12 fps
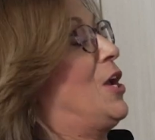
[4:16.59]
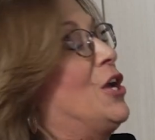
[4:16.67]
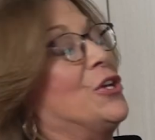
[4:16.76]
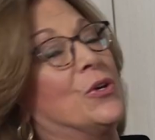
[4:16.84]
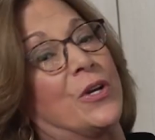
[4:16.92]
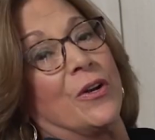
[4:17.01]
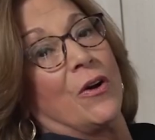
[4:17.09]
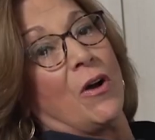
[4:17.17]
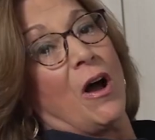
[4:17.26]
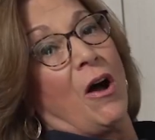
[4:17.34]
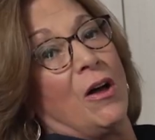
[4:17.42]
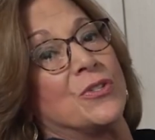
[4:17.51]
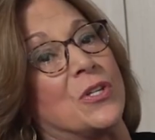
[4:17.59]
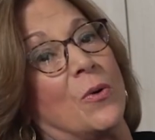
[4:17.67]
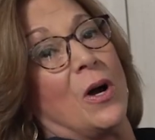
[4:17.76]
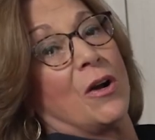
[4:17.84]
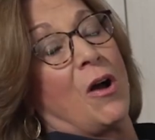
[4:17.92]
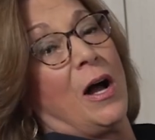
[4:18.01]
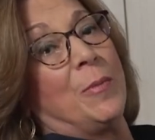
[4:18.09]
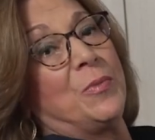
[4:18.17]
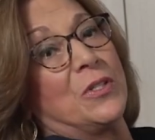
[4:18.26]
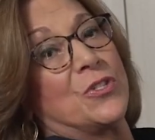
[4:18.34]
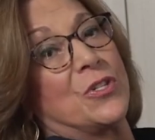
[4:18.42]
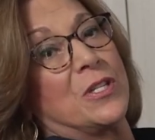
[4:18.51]
you can also
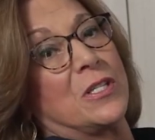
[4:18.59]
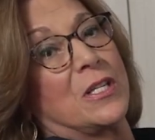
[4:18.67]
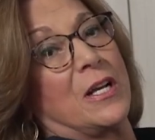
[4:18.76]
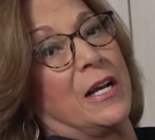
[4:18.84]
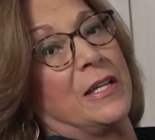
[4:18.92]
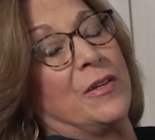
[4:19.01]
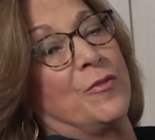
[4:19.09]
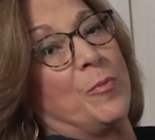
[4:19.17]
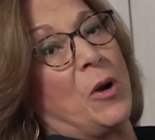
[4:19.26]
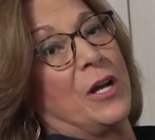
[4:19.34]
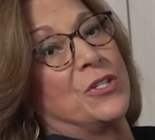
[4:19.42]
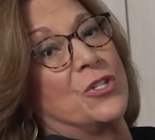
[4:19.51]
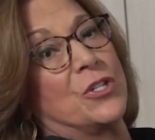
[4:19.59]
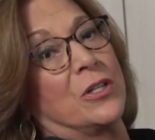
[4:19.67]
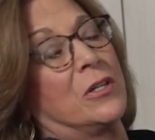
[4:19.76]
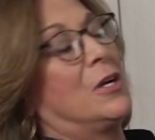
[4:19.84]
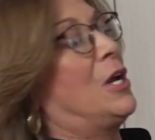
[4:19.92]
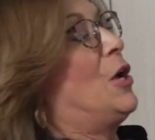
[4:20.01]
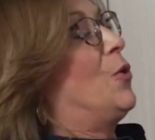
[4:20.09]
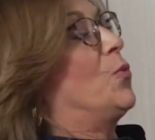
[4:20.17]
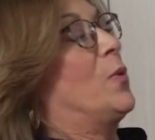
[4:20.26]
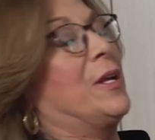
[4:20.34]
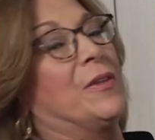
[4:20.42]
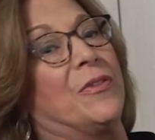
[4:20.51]
accomplish this kind of posture
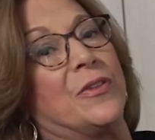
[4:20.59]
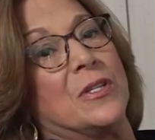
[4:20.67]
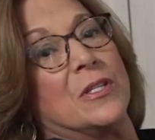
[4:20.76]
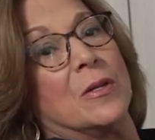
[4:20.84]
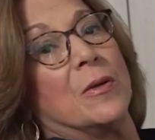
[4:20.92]
with